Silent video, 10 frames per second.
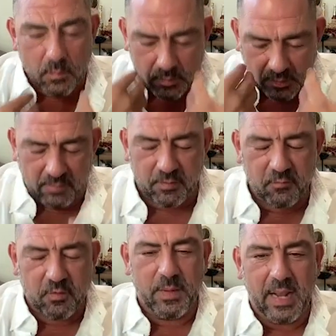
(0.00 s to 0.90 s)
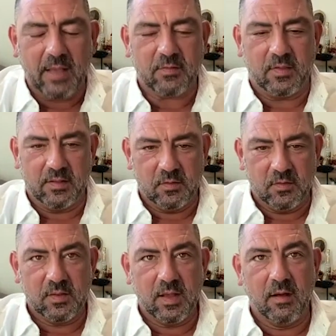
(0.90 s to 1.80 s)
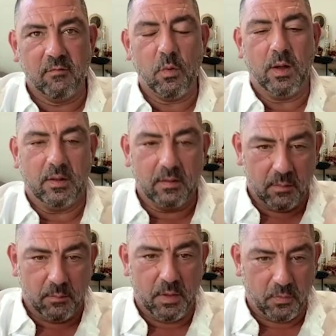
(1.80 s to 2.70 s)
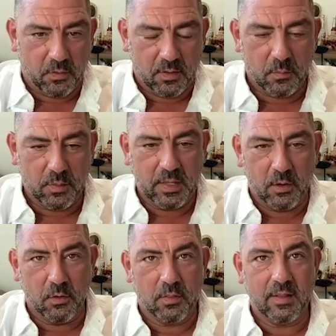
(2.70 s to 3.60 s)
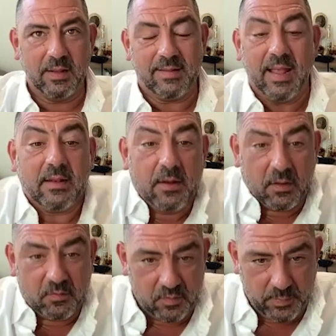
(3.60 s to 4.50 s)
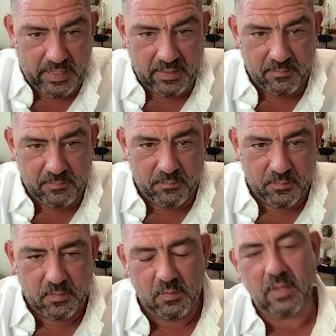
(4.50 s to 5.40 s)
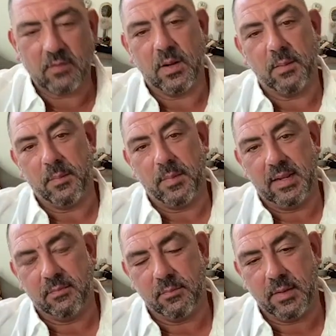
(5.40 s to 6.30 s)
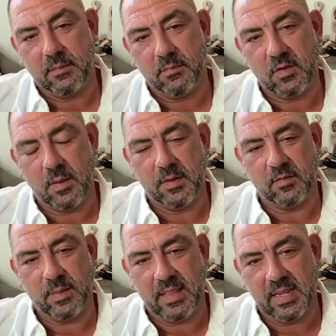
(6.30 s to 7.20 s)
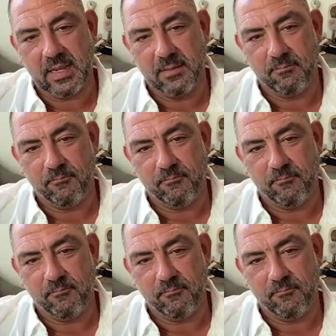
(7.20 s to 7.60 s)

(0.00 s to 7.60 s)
living from an essence of what the earth intended us to be. So that's what I mean by shamanism, I think.